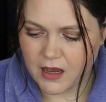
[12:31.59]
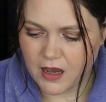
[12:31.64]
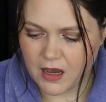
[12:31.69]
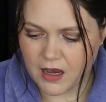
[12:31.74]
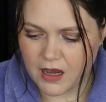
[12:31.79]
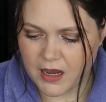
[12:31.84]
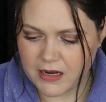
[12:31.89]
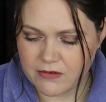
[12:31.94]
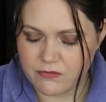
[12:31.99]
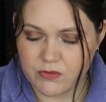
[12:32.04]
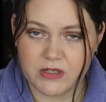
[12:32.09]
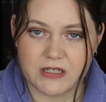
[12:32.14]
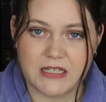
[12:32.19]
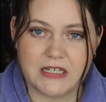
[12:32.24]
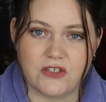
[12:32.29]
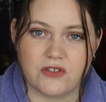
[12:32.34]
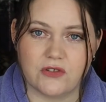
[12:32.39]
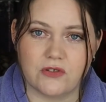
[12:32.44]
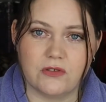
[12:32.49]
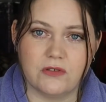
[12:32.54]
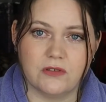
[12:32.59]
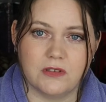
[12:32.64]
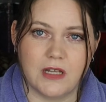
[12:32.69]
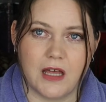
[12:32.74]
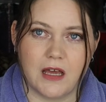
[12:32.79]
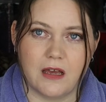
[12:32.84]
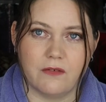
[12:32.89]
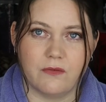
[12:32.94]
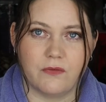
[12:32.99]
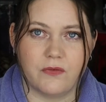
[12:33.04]
I really do
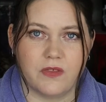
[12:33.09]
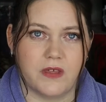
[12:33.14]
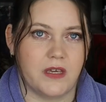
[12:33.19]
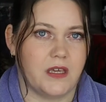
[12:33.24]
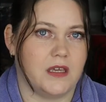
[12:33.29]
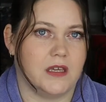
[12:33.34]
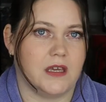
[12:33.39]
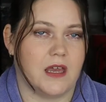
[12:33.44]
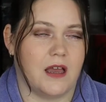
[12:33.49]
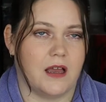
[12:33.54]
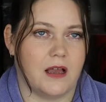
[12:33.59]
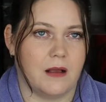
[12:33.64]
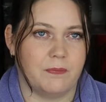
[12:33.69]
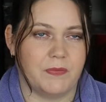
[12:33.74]
love the